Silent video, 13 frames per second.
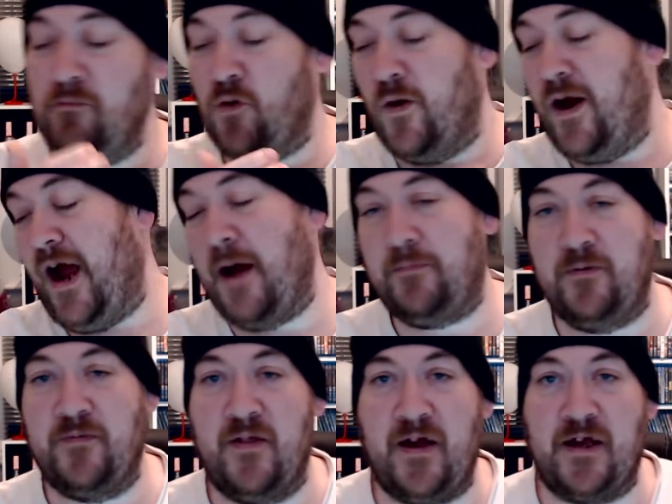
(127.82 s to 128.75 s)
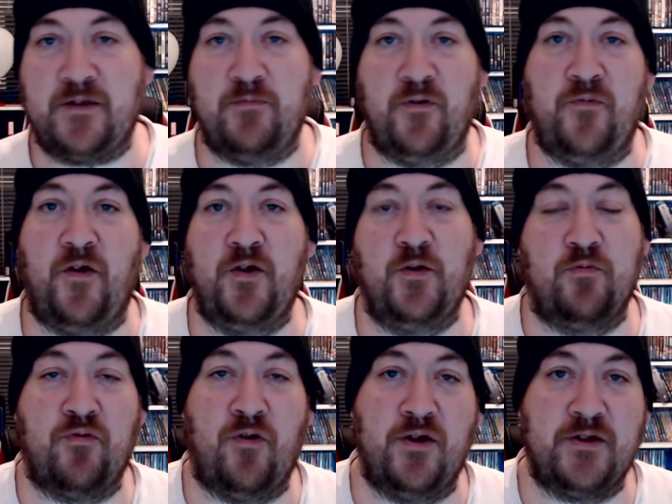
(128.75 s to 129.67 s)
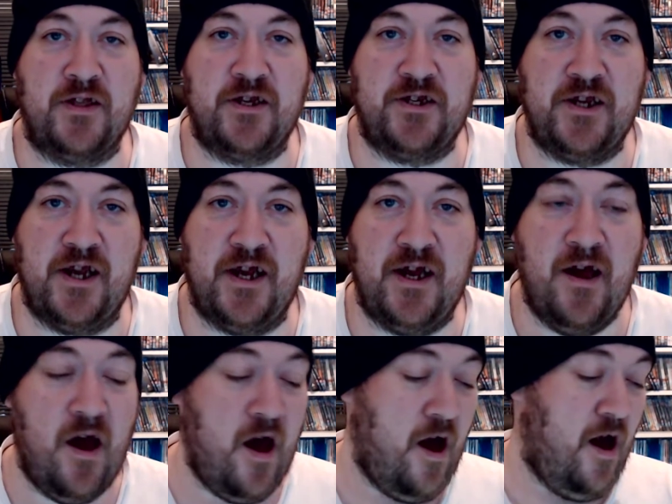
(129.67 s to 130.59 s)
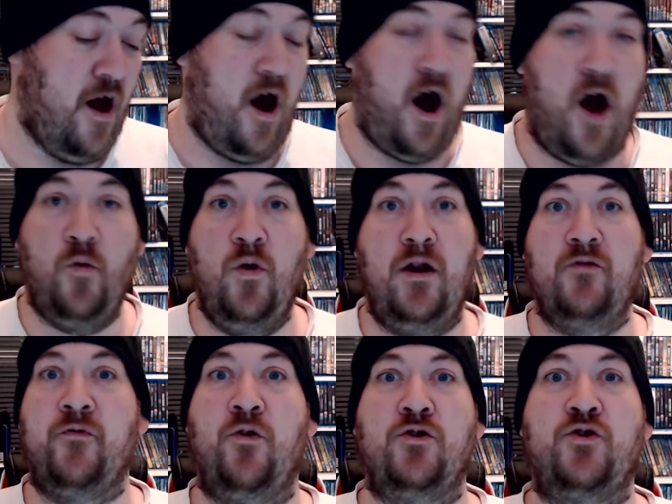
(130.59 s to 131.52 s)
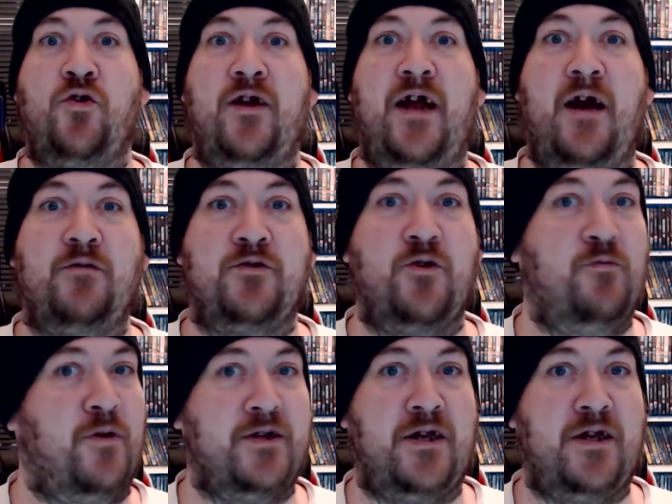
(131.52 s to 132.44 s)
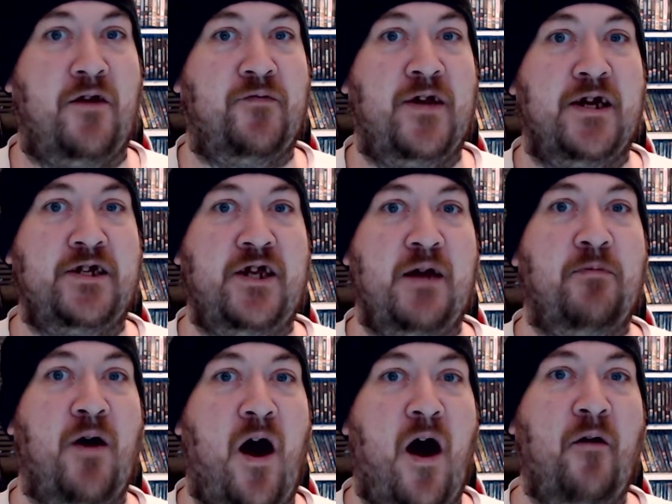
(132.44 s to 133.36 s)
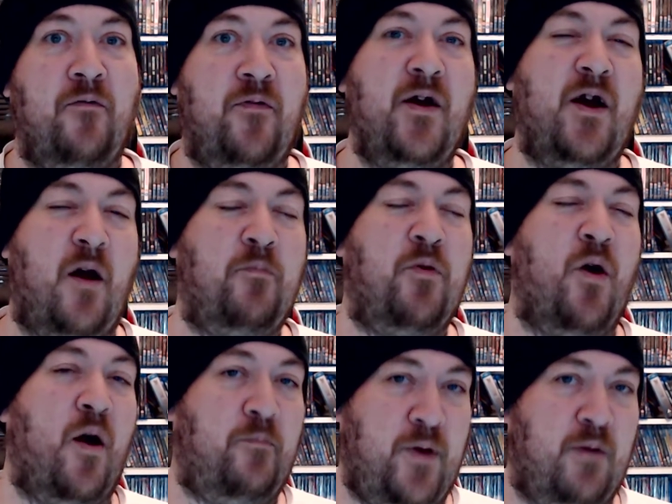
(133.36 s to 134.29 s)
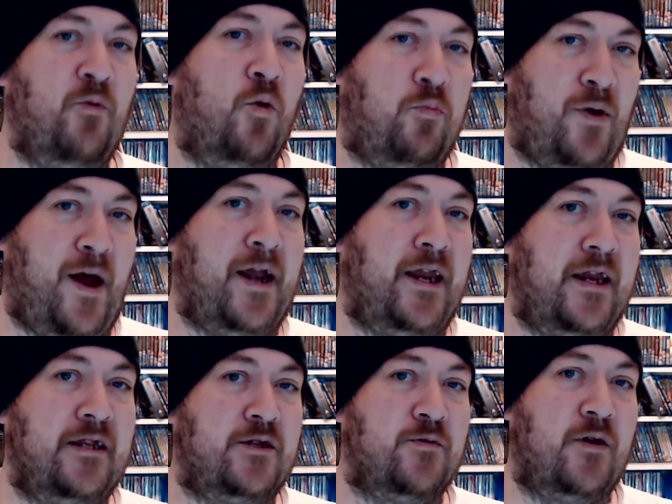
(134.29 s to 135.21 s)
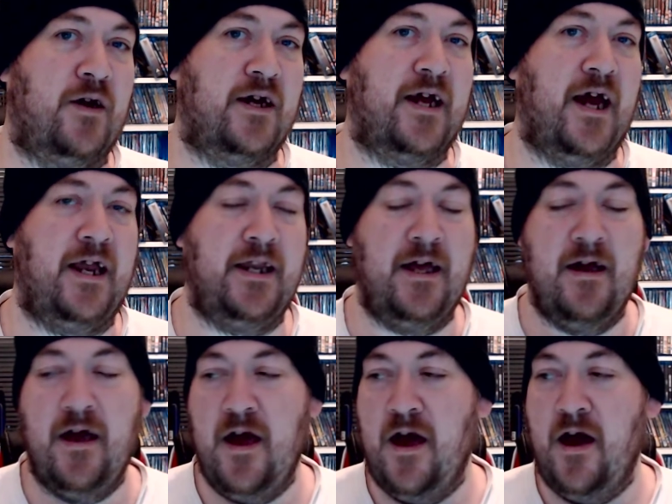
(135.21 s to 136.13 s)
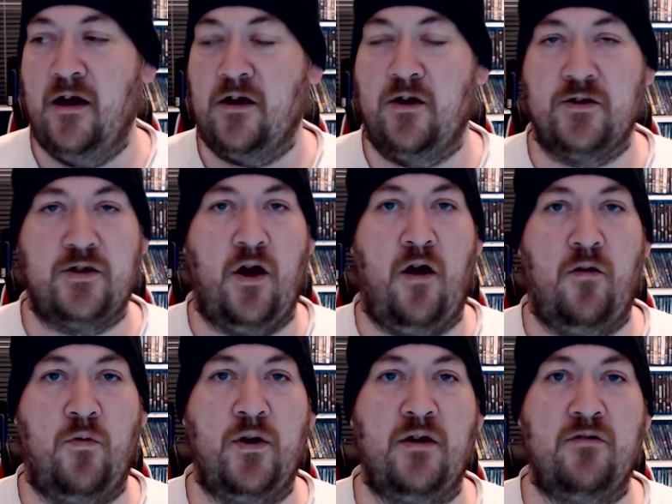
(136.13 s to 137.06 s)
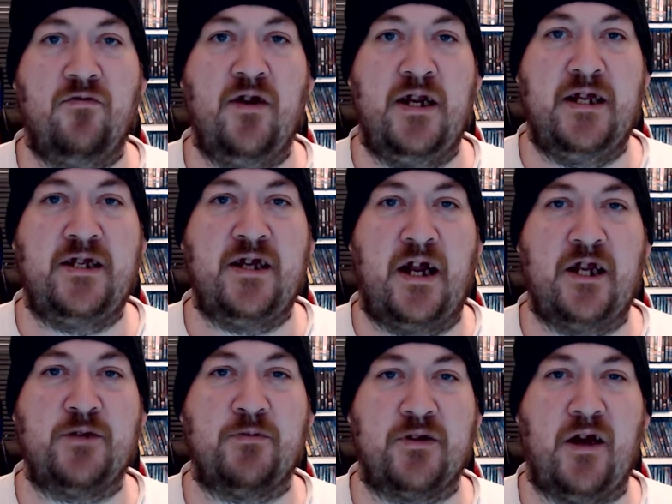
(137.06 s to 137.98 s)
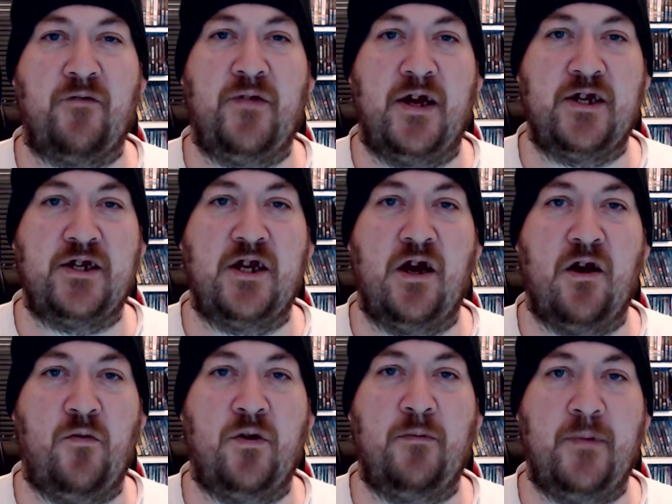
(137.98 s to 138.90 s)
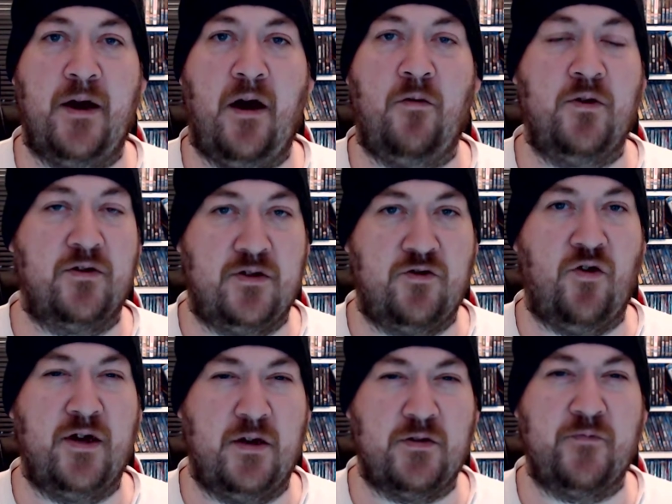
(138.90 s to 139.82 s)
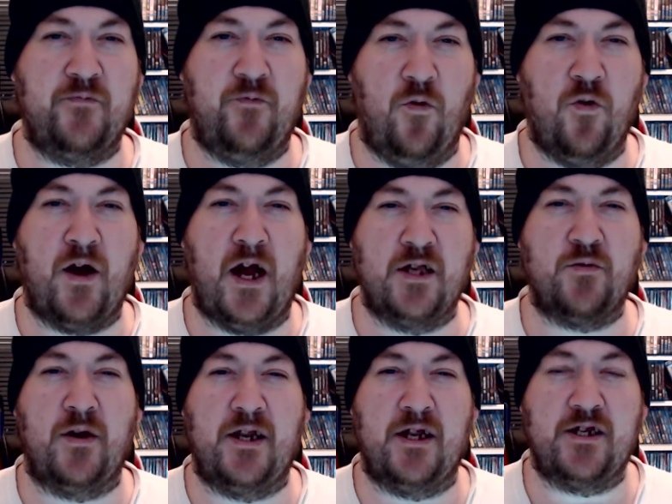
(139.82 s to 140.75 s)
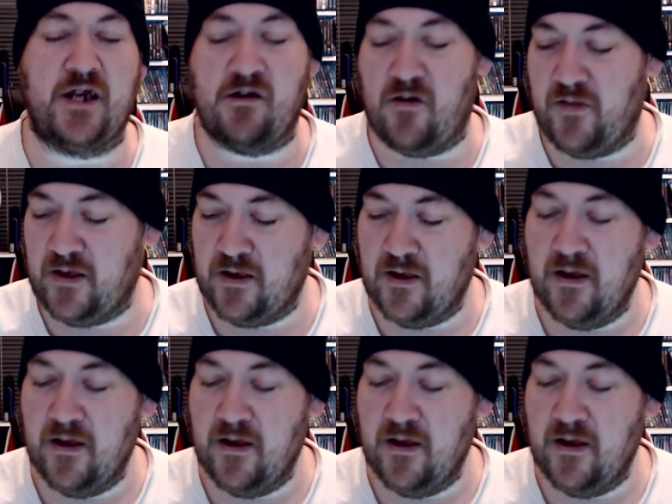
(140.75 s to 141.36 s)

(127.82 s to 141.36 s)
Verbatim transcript: quite happy with that. That's my final prize this year. I will of course try to outdo myself next year, but I think I'll put a bit more planning into it again, because I want to really challenge myself next year. I want to I want to try and give some four Ks away next year, I think.